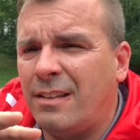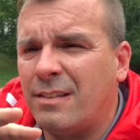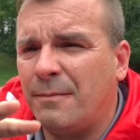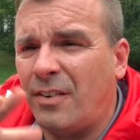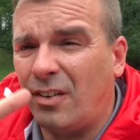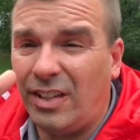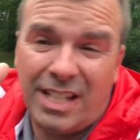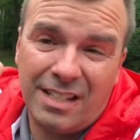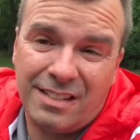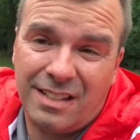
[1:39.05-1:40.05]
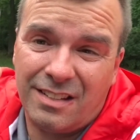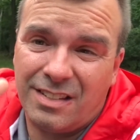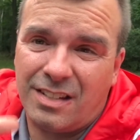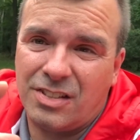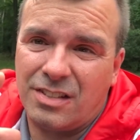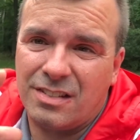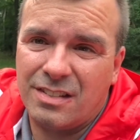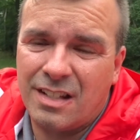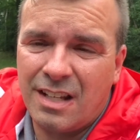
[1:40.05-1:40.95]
some fairly easy decisions.